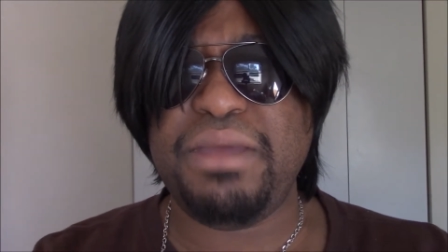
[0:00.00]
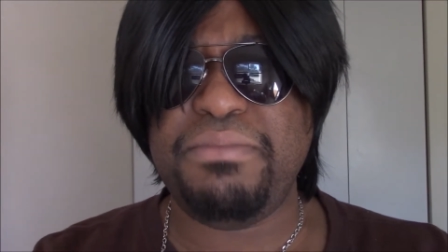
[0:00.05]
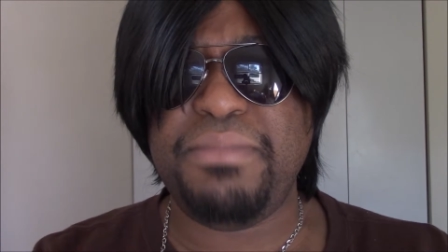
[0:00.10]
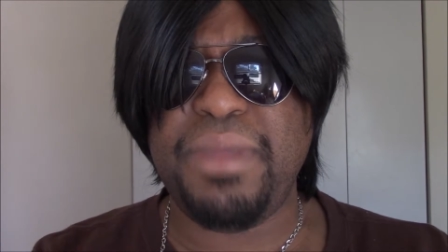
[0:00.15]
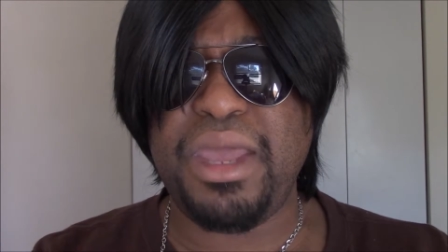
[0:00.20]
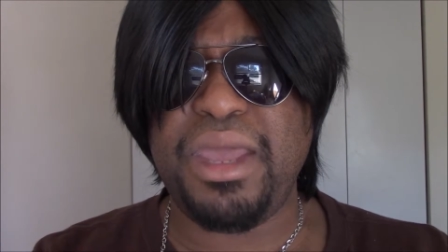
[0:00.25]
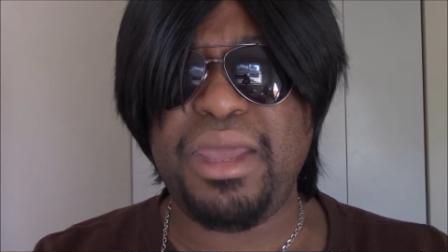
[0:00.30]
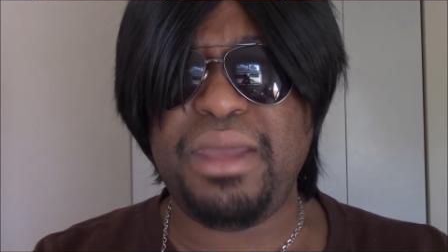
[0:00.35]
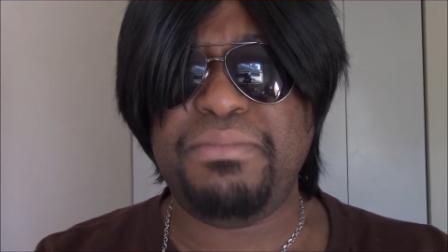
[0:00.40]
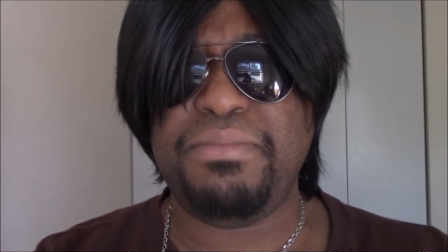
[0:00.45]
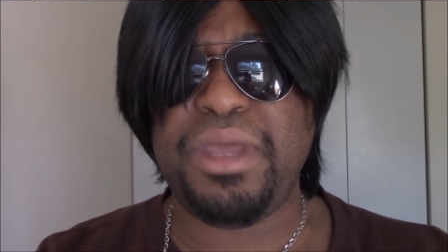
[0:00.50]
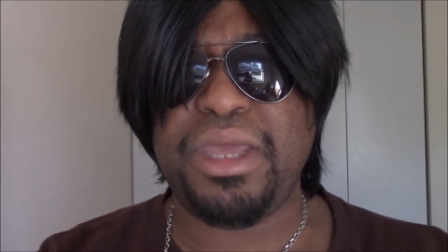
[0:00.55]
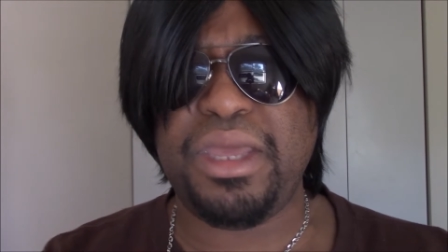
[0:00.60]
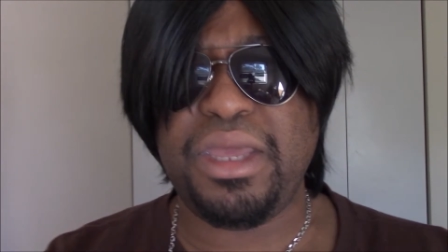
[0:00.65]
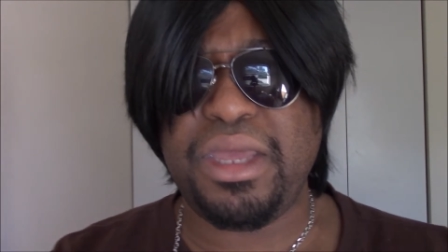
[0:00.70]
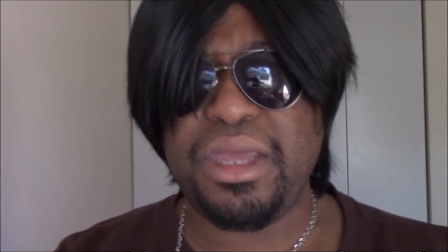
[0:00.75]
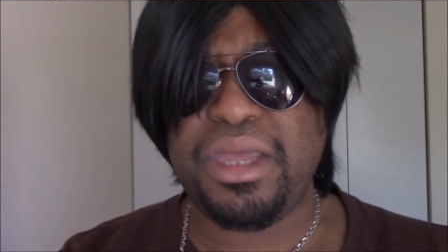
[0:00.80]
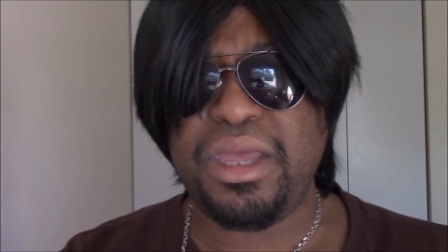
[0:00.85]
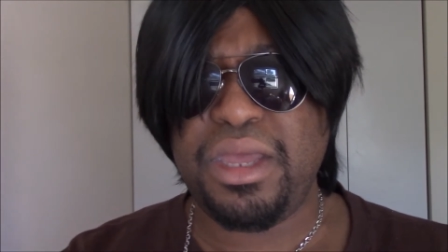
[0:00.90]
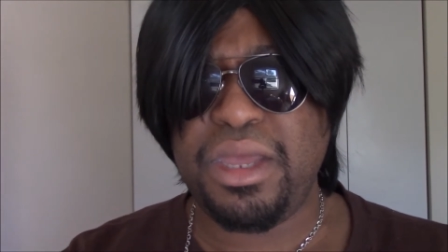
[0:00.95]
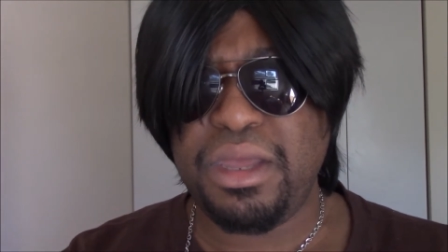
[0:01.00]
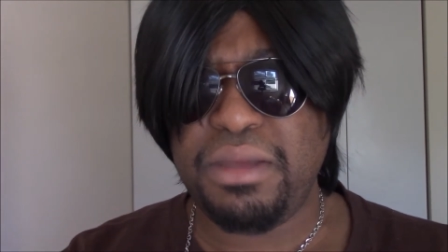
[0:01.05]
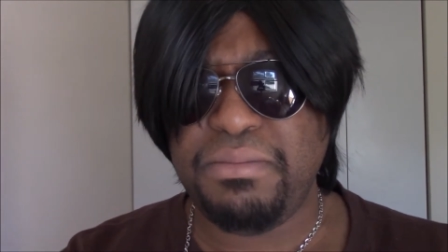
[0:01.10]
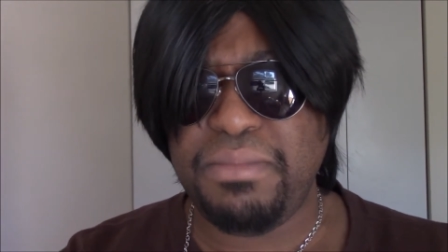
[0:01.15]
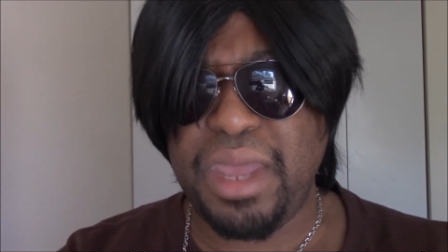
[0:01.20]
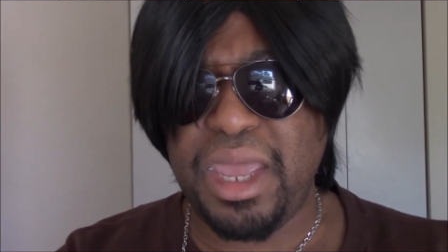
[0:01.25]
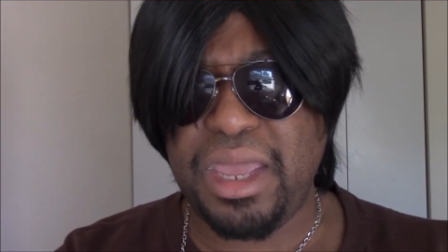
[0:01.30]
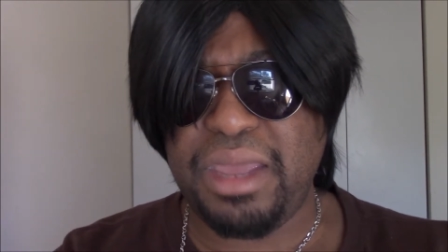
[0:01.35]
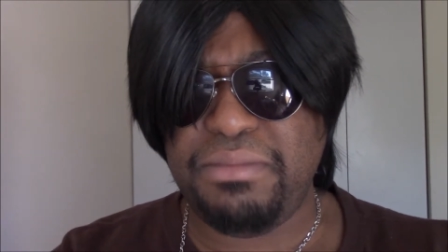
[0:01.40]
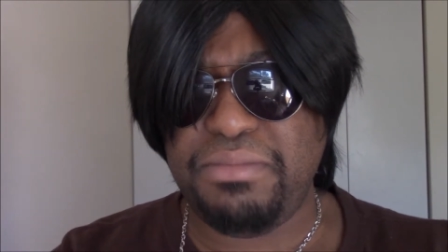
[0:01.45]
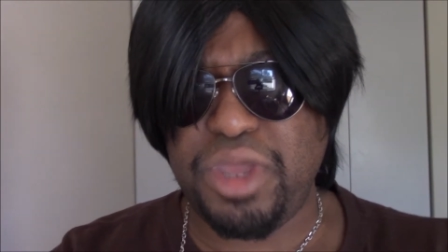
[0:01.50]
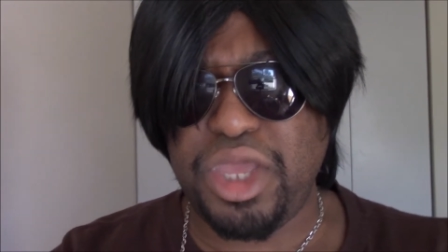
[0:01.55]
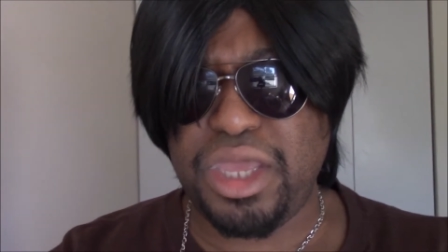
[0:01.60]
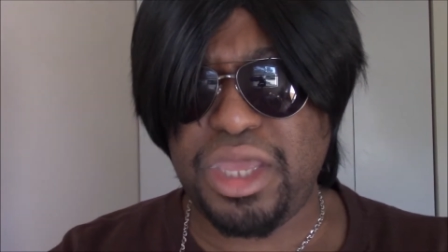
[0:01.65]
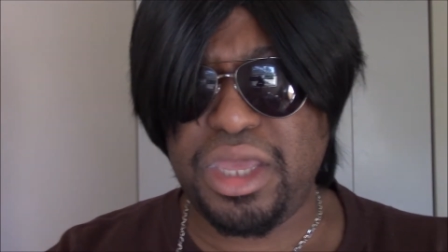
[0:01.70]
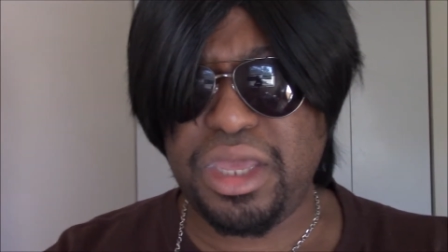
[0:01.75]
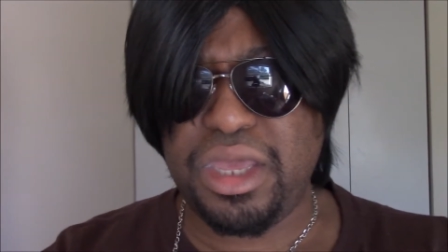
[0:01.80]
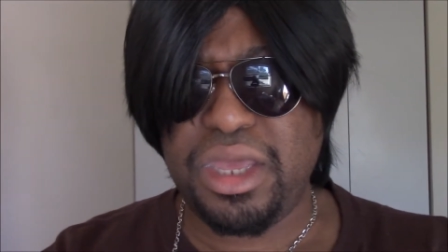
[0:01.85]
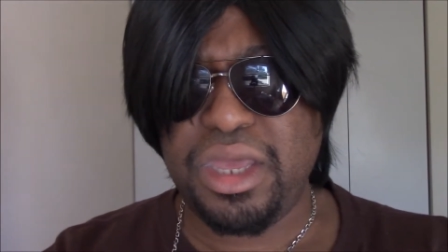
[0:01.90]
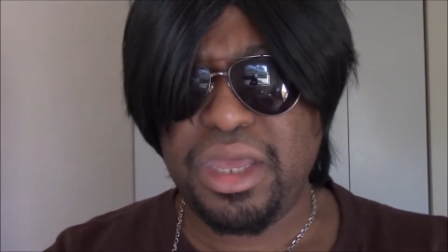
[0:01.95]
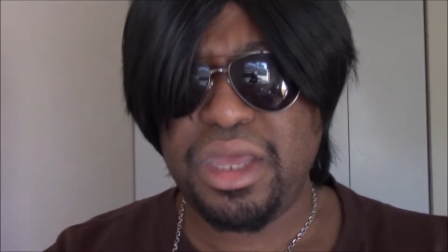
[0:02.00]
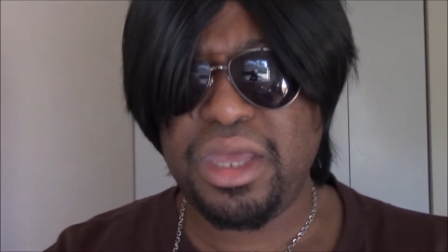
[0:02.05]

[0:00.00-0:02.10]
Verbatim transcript: maybe, maybe.